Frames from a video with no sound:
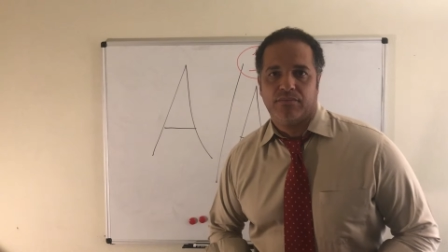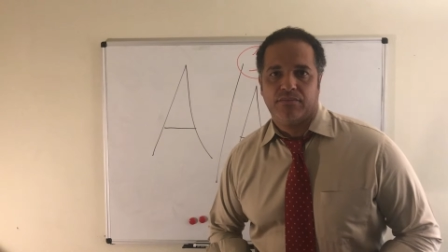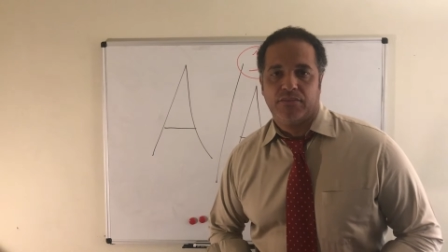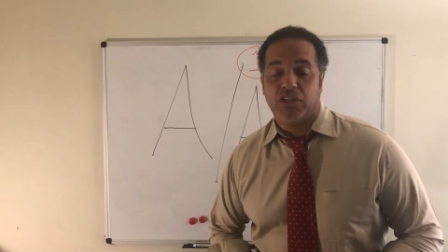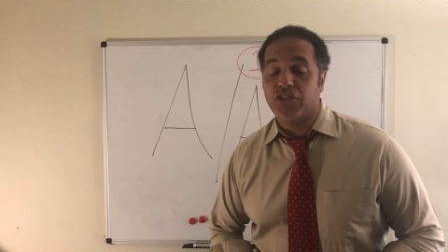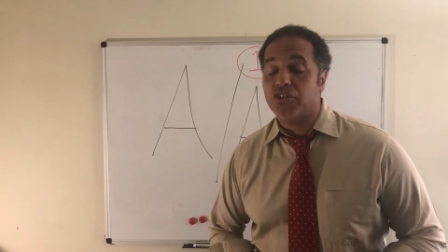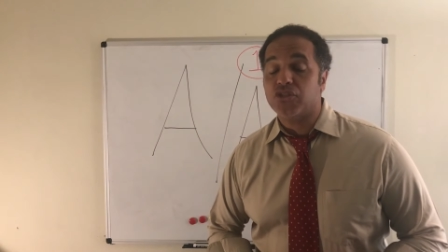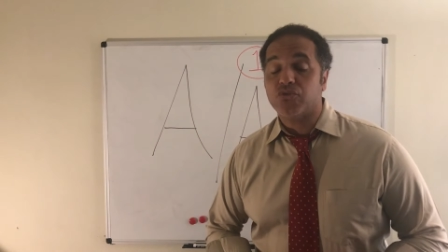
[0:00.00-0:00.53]

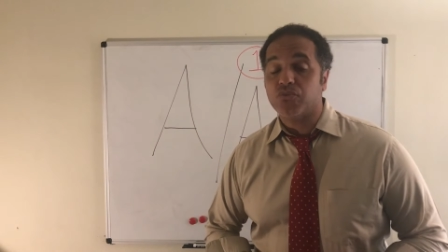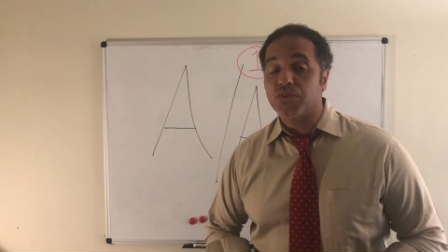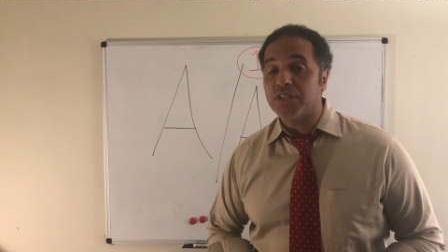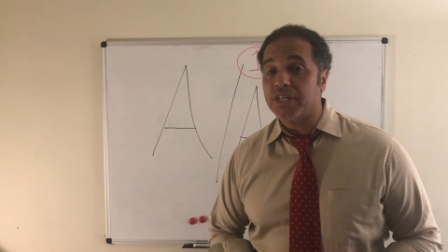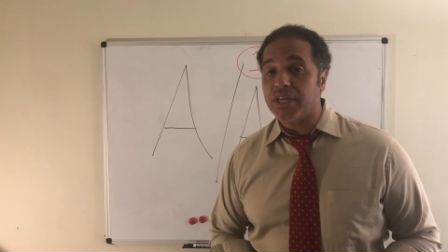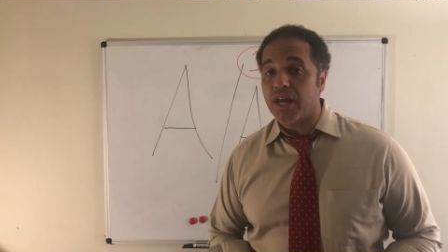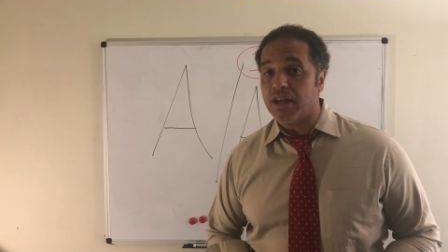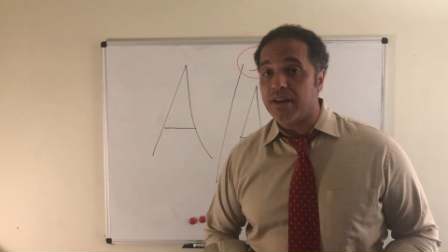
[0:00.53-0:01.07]
It's just
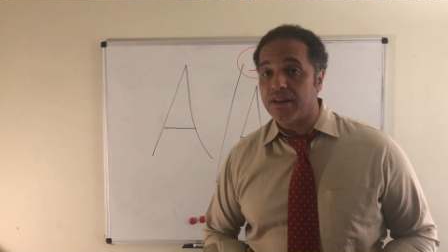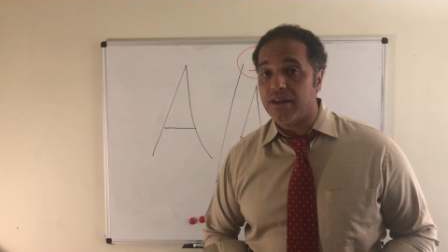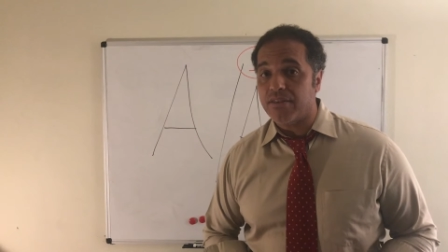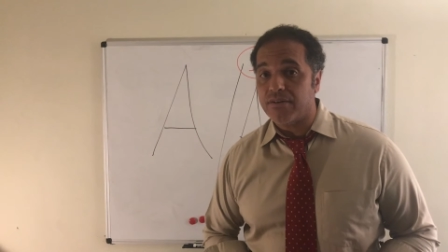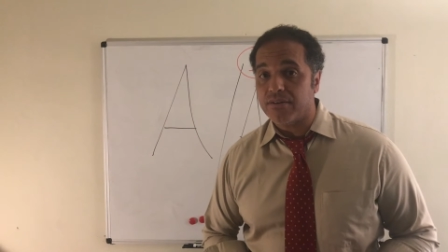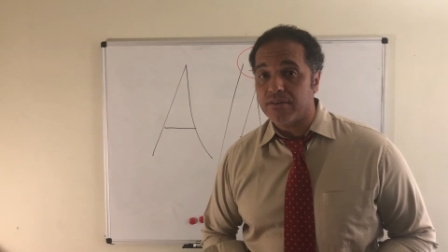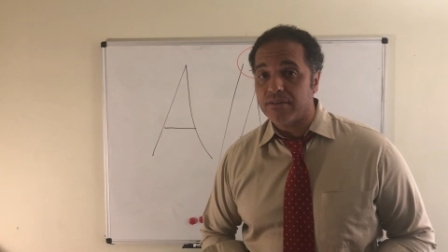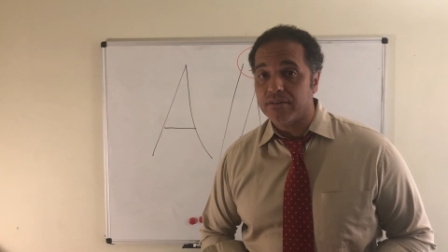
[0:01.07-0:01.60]
really
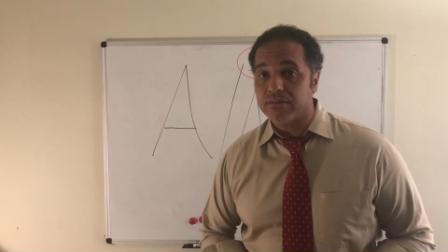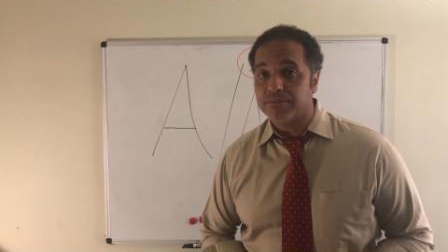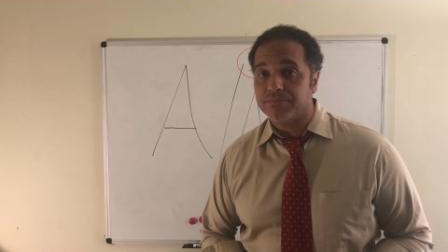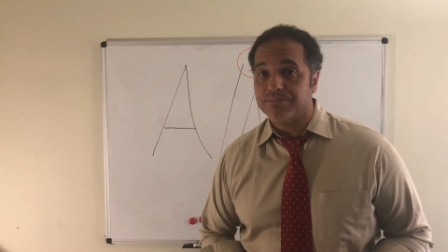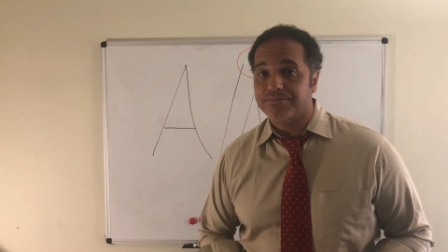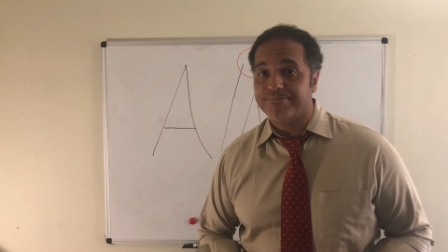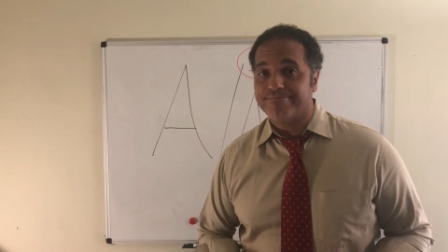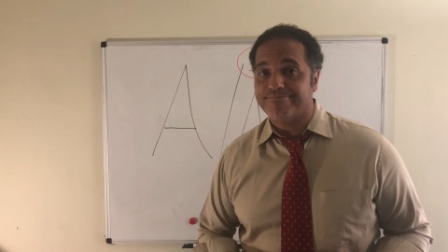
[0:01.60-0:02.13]
another
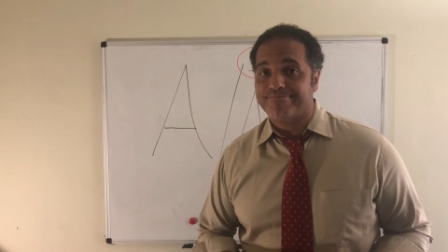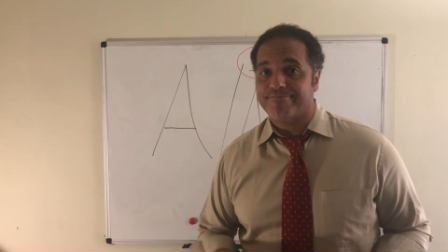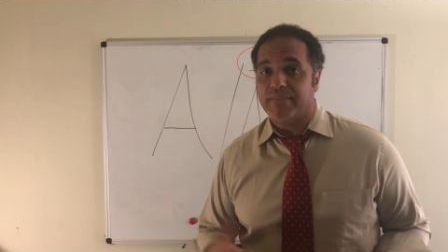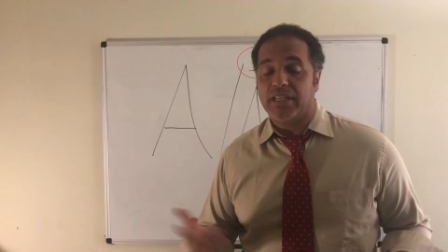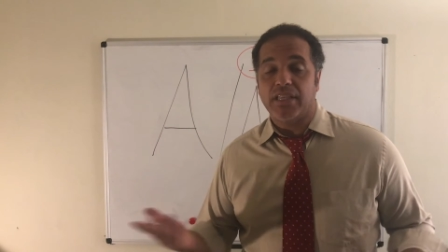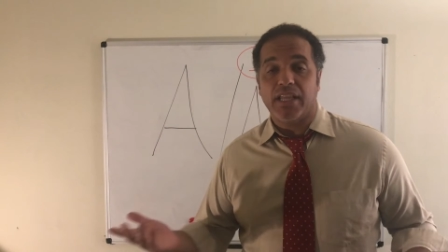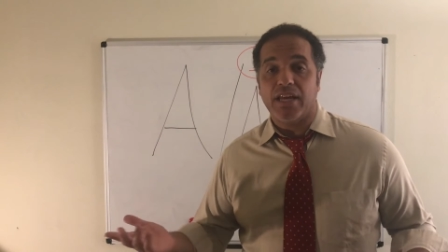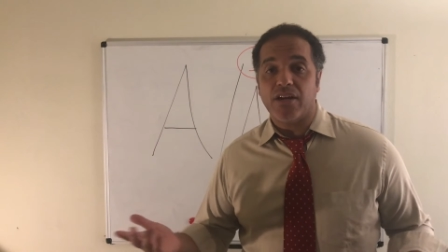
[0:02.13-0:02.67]

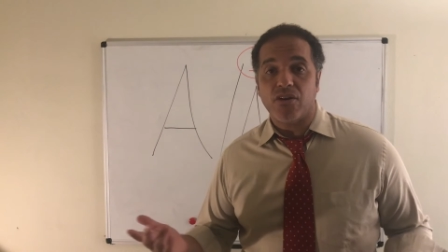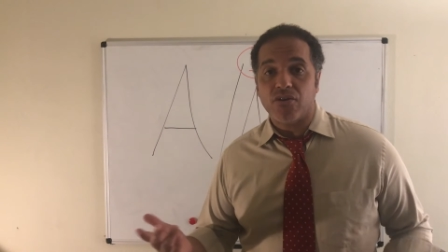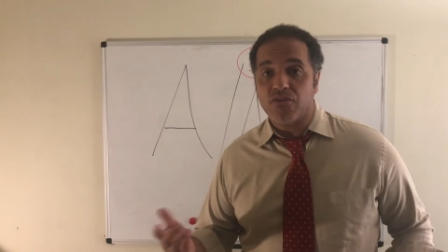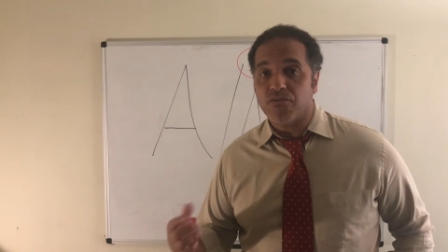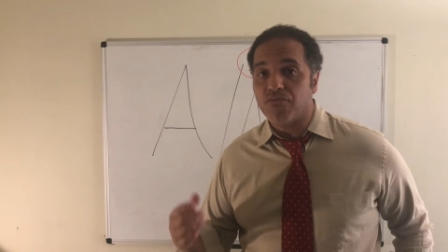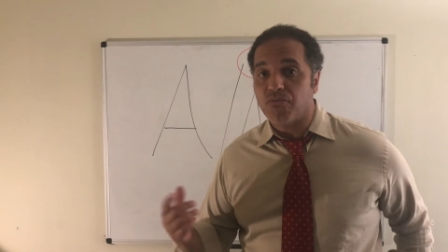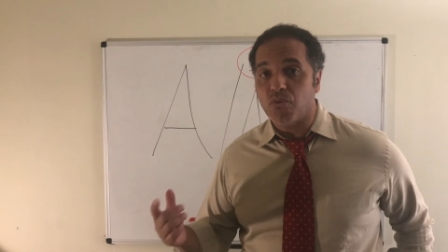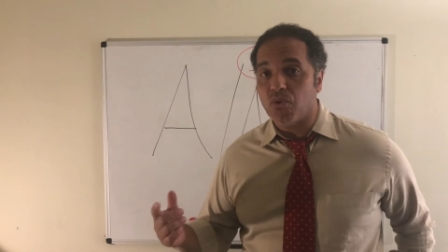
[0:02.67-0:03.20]
letter
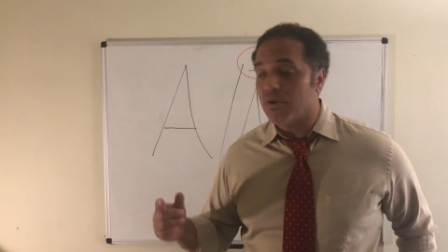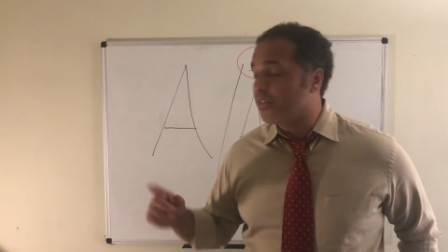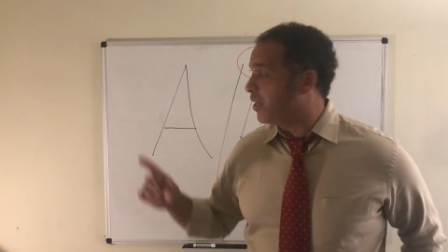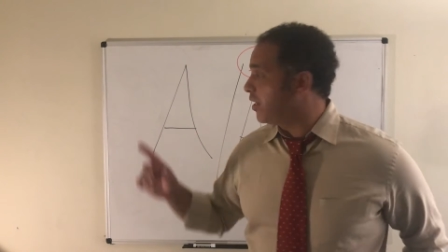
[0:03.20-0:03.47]
for the